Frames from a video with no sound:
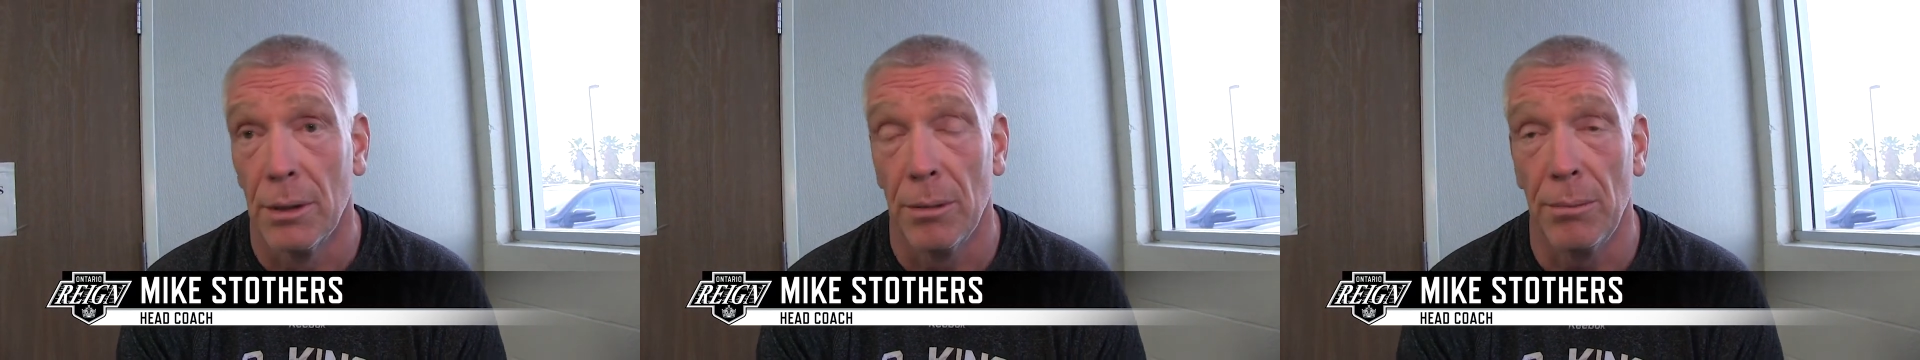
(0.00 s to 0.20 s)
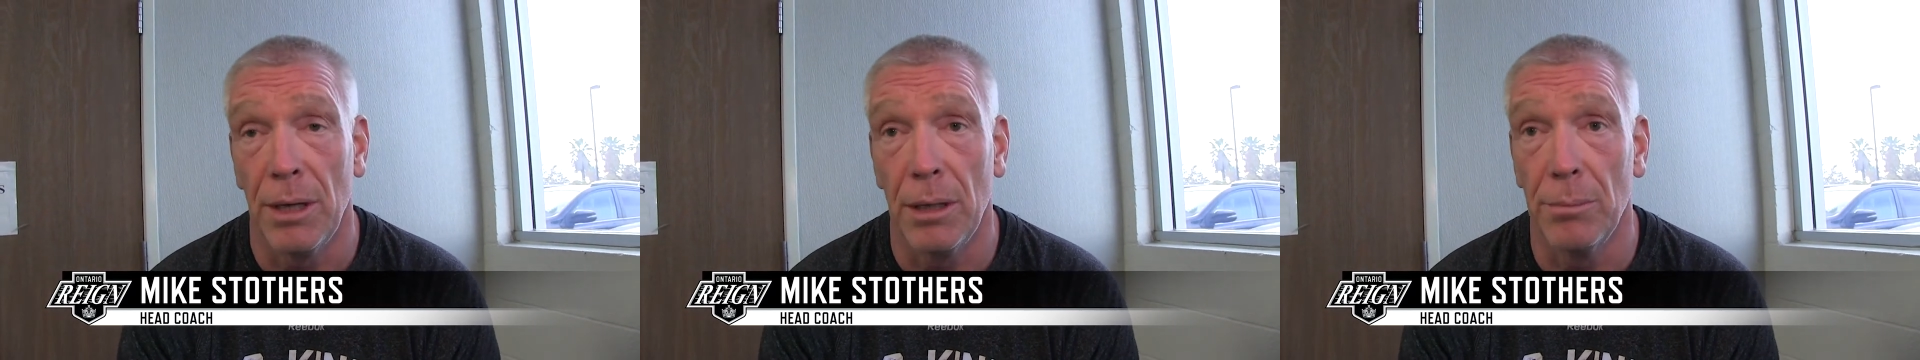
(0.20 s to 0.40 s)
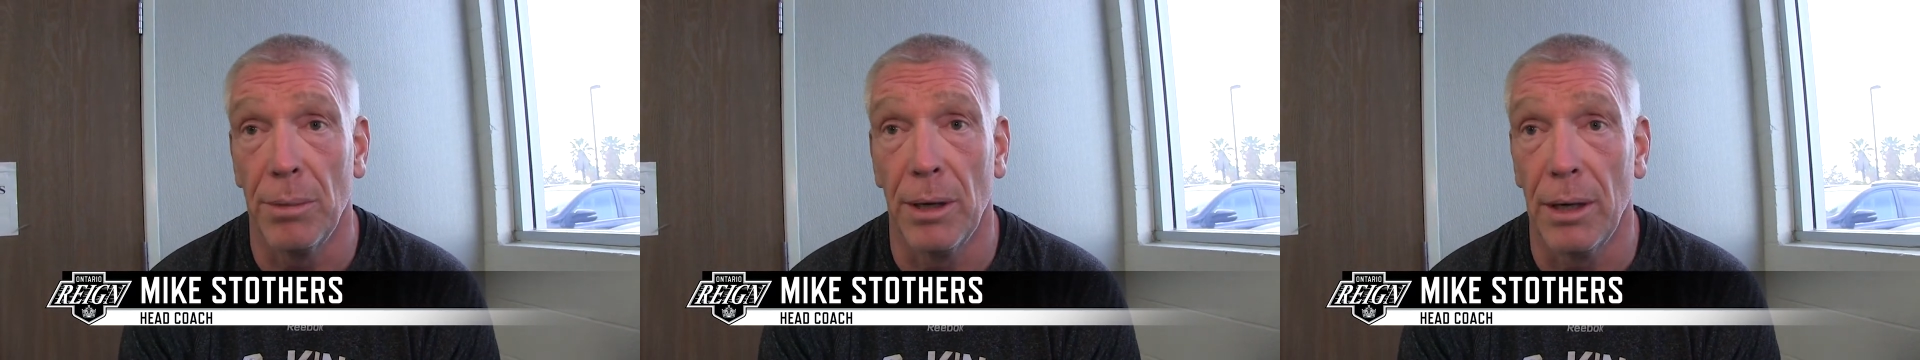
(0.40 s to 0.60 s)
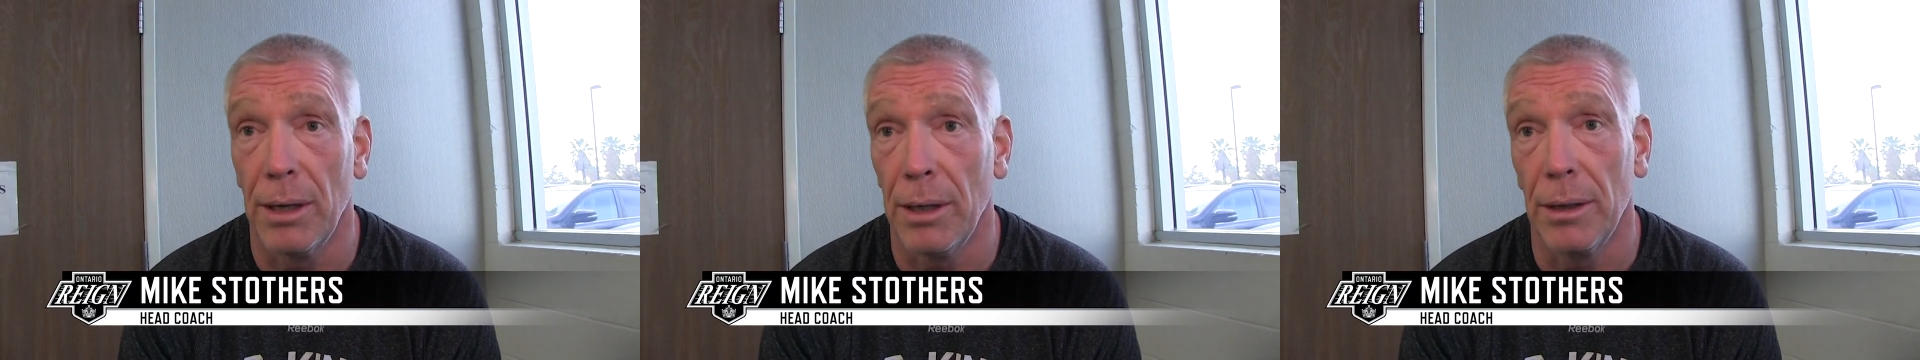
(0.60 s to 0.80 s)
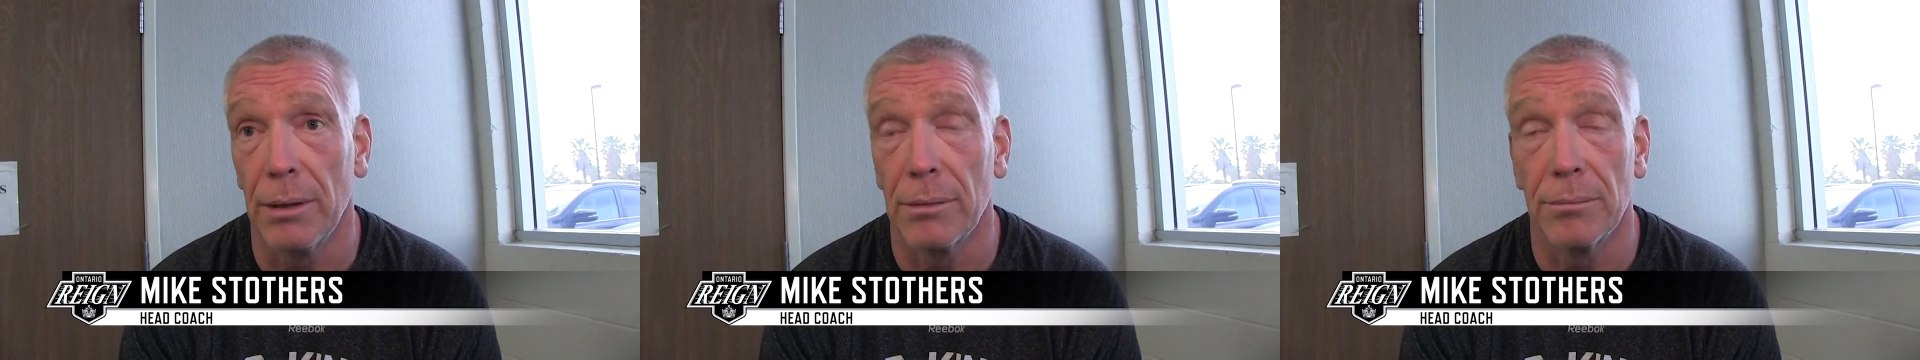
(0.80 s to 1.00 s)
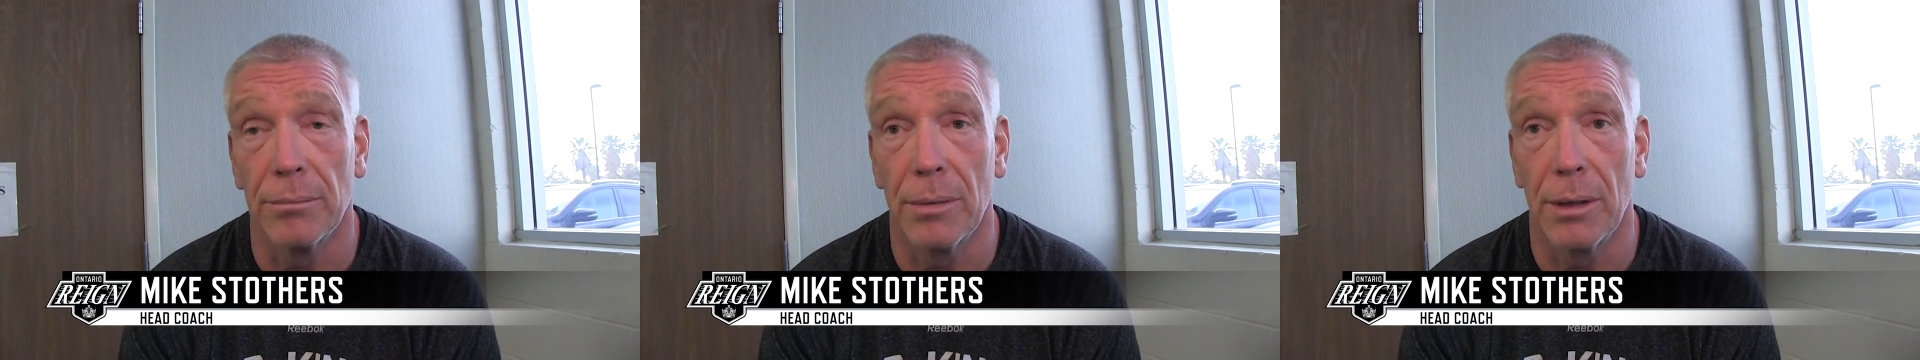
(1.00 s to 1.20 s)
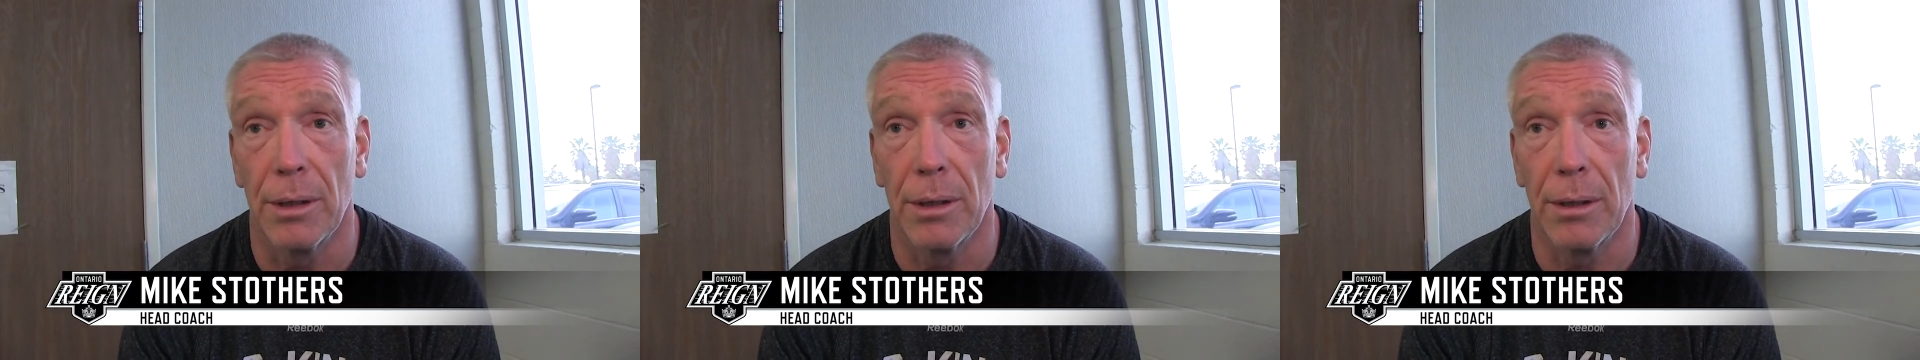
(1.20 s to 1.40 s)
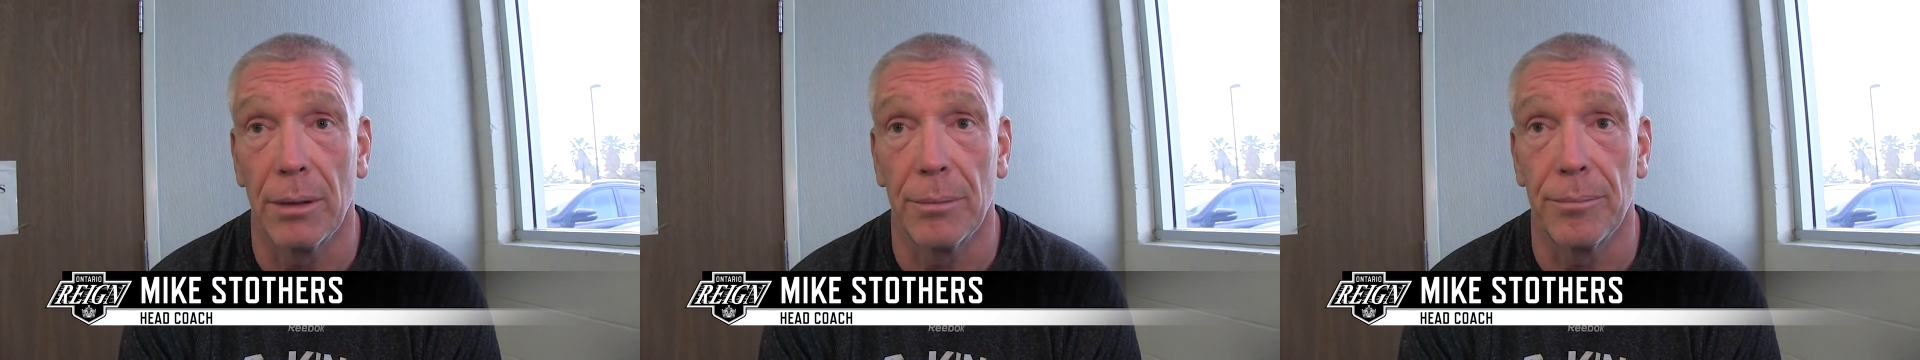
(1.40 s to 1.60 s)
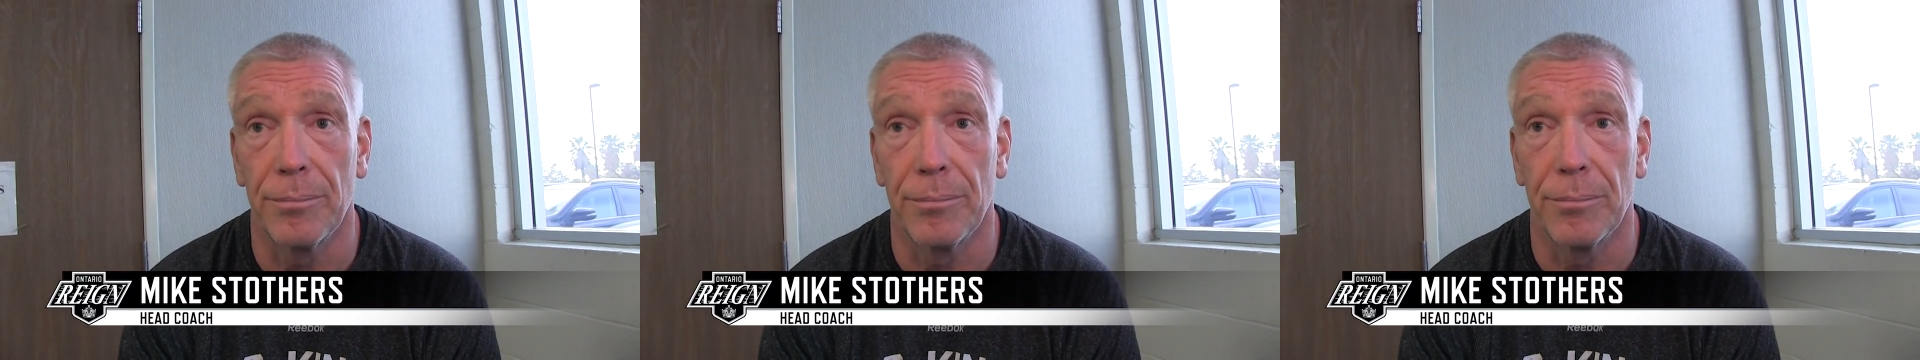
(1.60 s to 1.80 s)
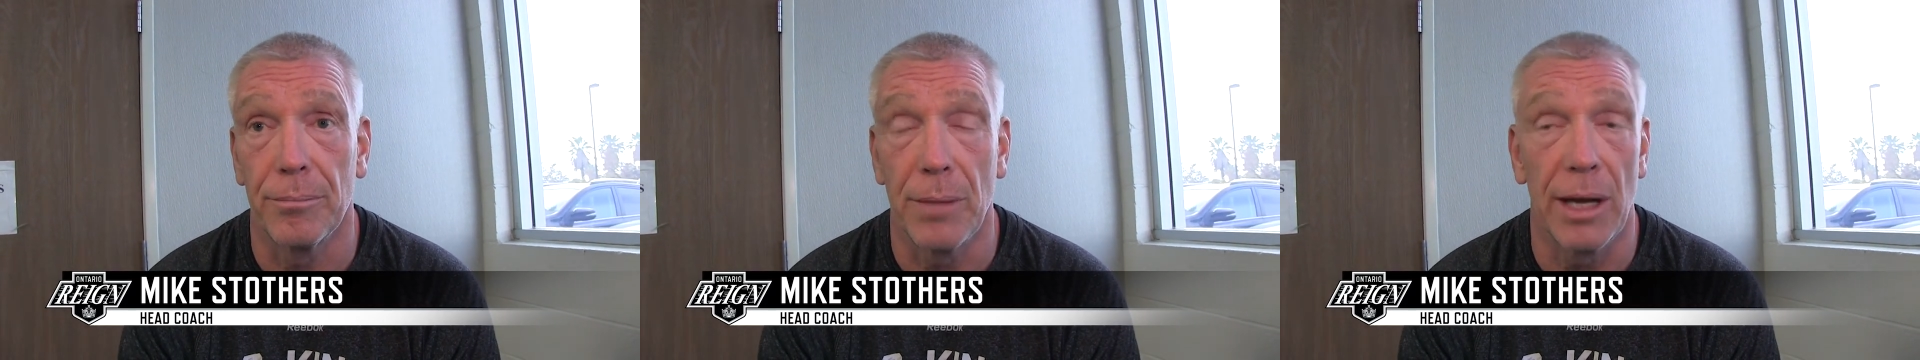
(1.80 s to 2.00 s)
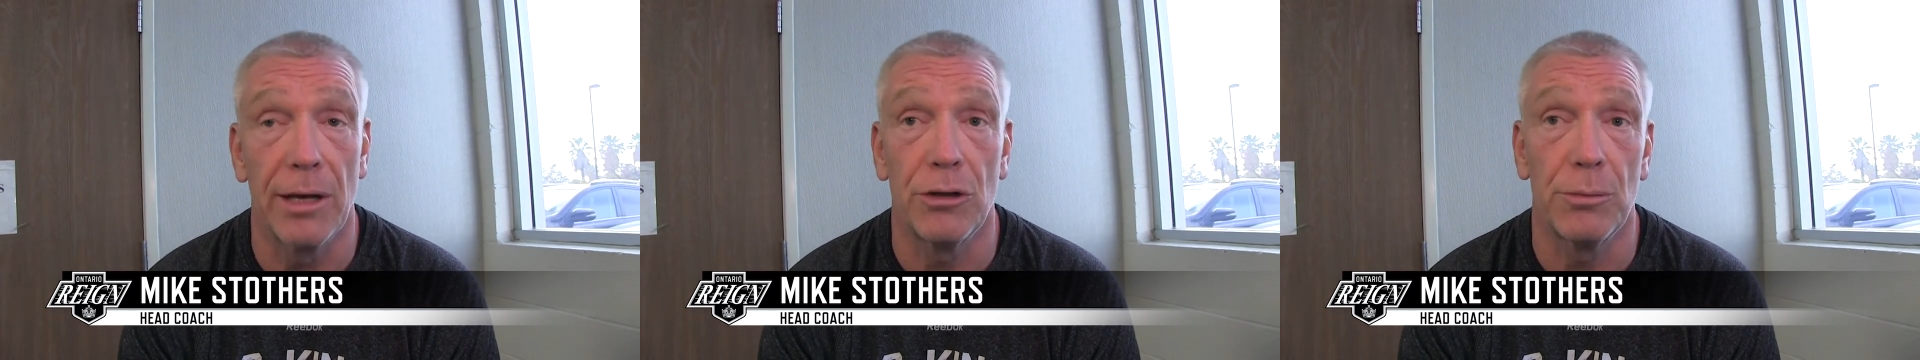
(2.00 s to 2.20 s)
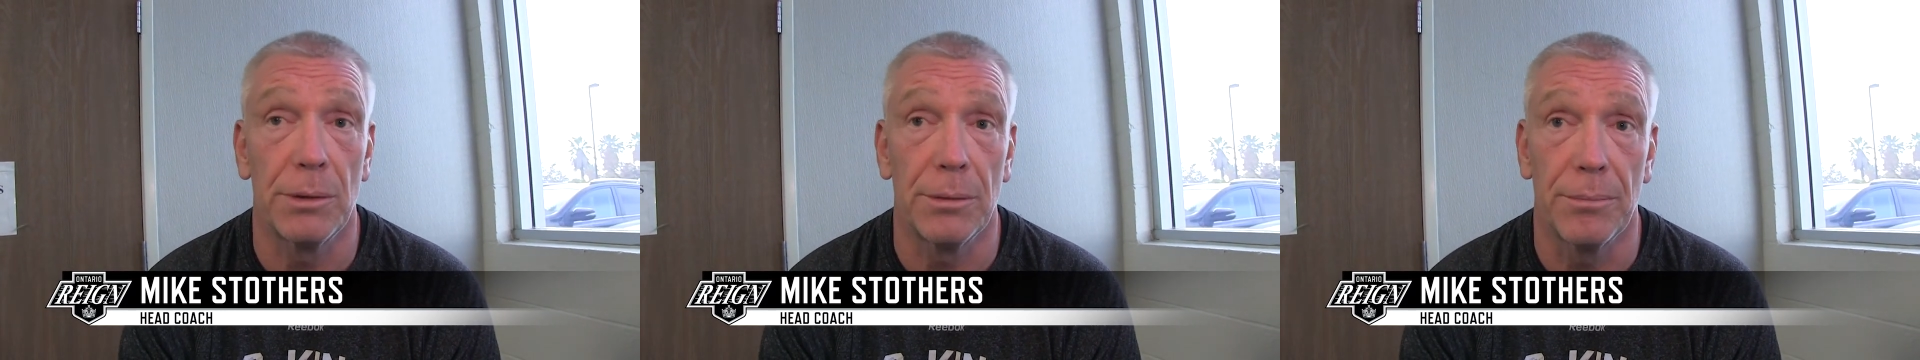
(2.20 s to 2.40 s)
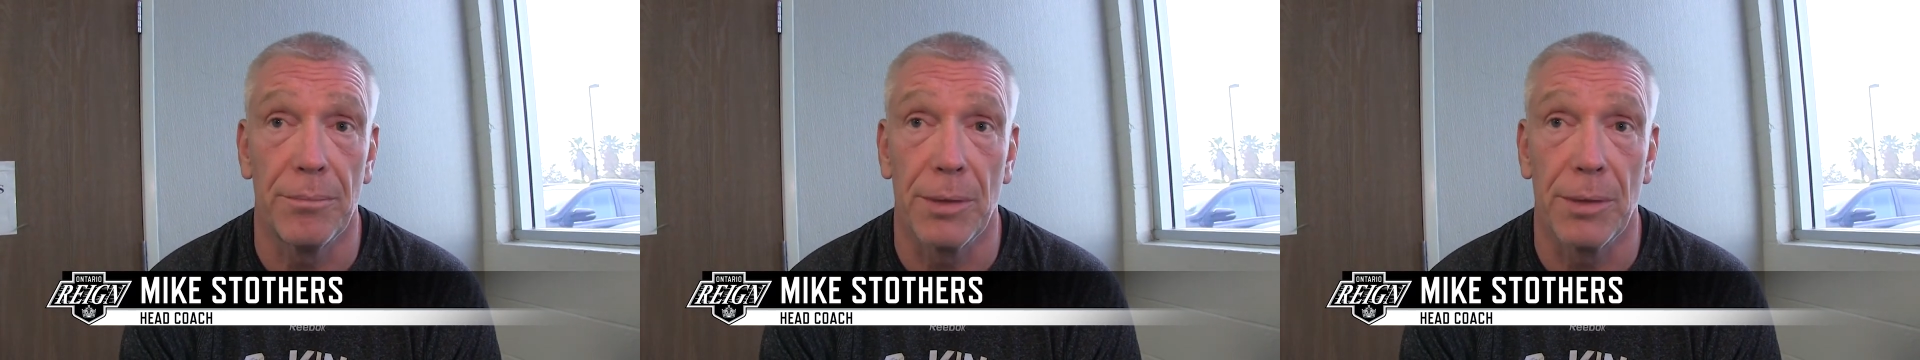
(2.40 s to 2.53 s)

made by um, management.